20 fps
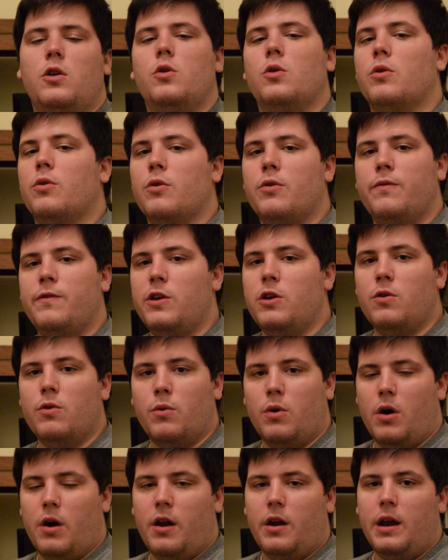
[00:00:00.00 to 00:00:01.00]
to do a
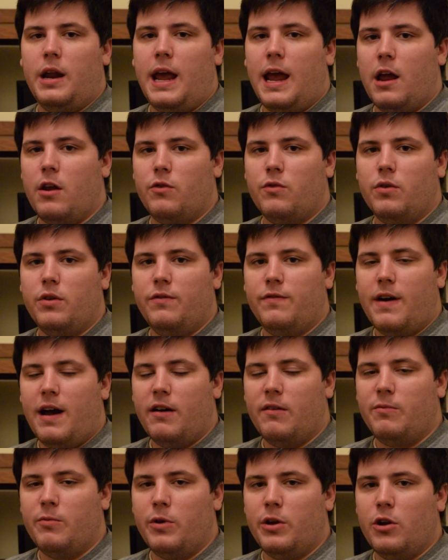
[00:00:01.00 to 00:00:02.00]
review on Android
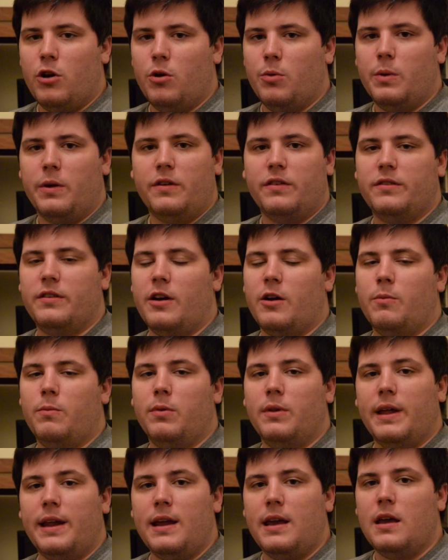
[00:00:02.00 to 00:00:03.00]
5.0 because there are
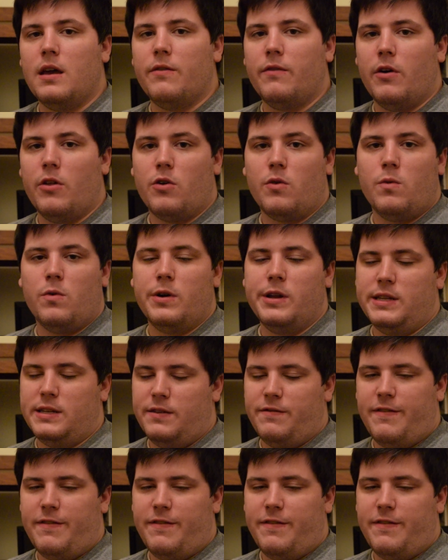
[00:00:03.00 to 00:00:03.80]
plenty of other ones.